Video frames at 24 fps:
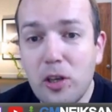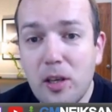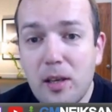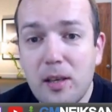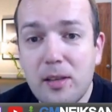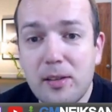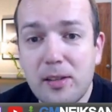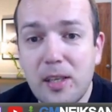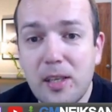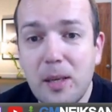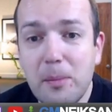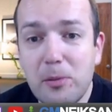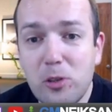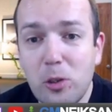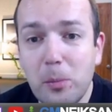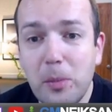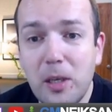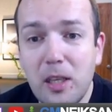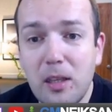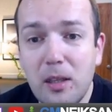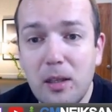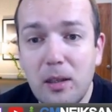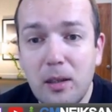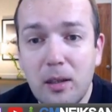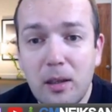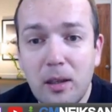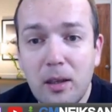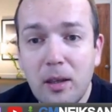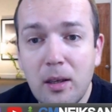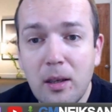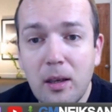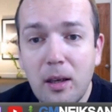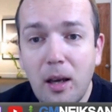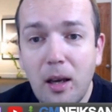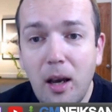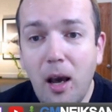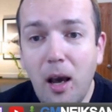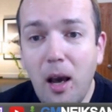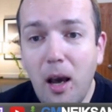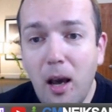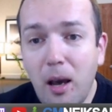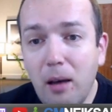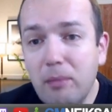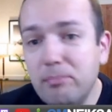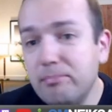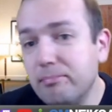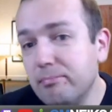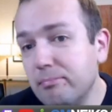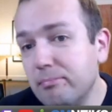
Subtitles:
seems to be not